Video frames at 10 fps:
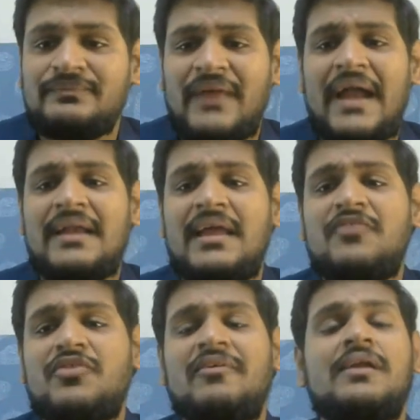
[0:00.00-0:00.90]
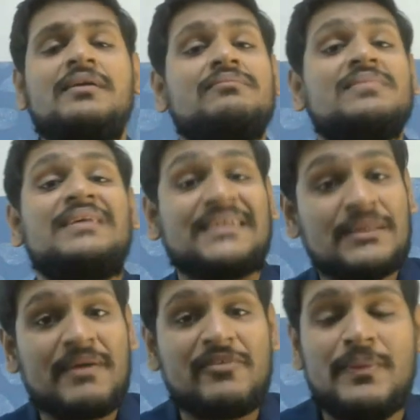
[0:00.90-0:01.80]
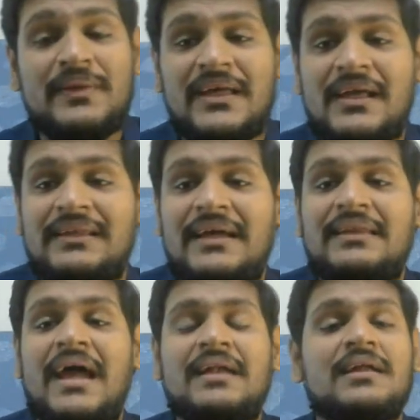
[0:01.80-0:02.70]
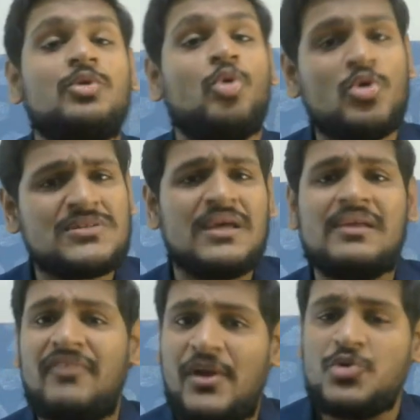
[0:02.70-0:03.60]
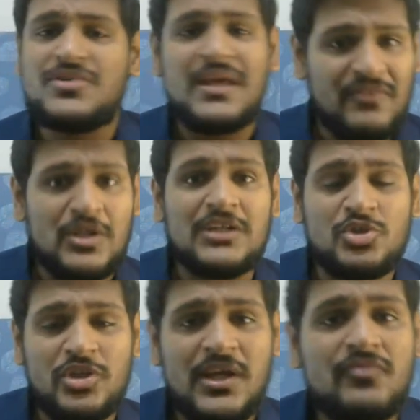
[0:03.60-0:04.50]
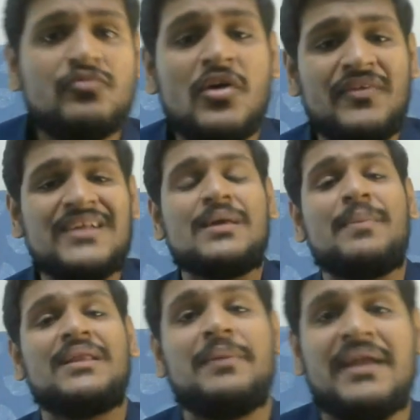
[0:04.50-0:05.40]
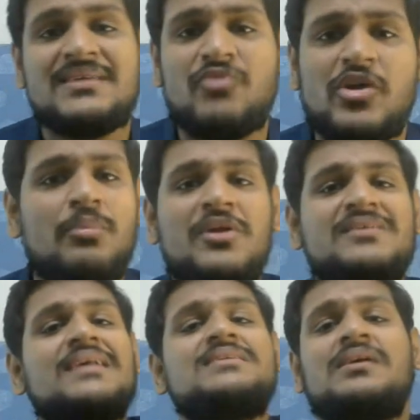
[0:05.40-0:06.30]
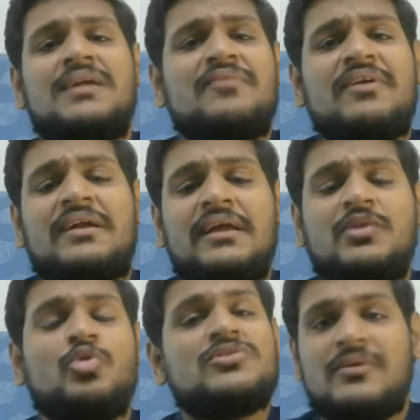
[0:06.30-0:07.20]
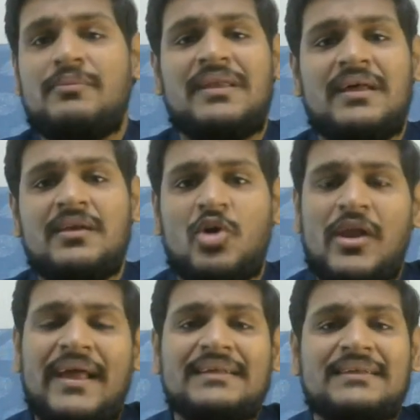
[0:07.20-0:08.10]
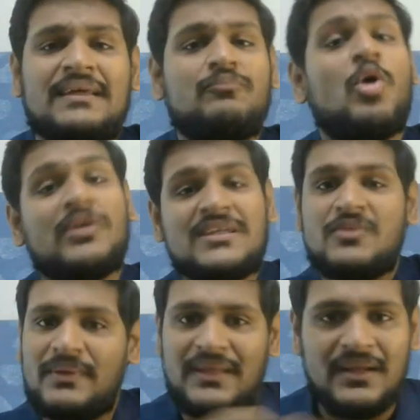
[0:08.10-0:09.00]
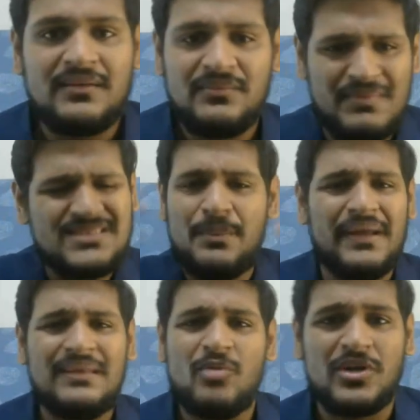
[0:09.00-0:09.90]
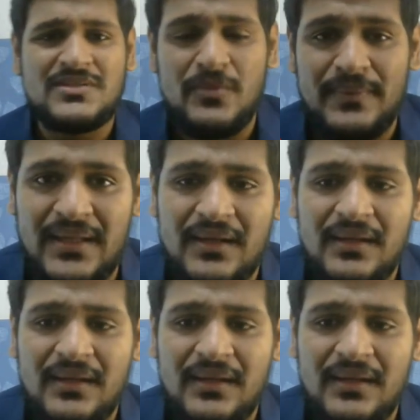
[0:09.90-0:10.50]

And if our success pack will be there, then that notes, videos are also there for physics and mathematics. For computer science, uh, definitely notes will be there or I can say mock test will be there. Means combining mock test will be there,